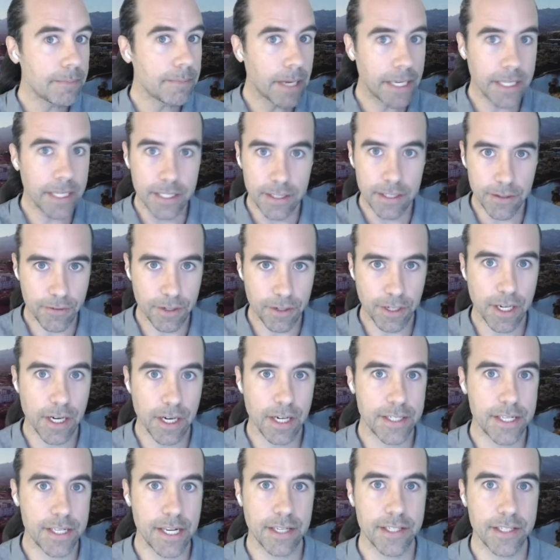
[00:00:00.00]
many different
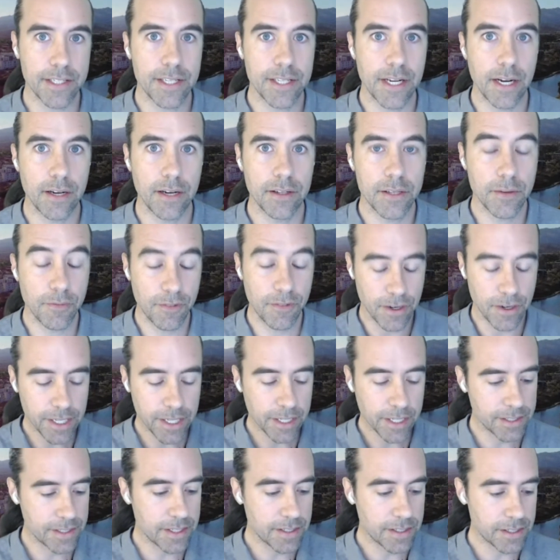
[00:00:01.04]
contexts now. It's a very
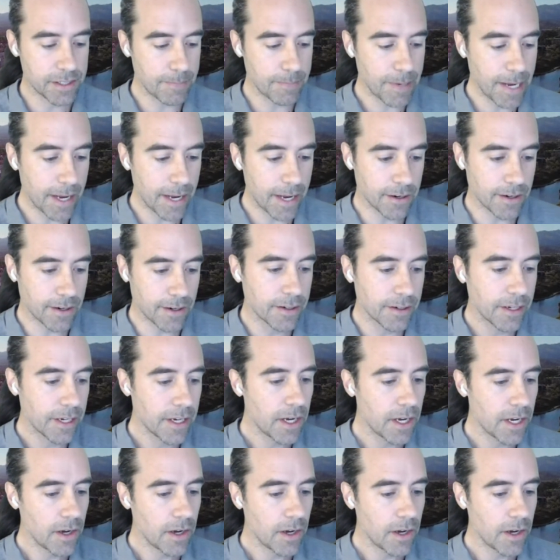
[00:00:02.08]
consistent pattern.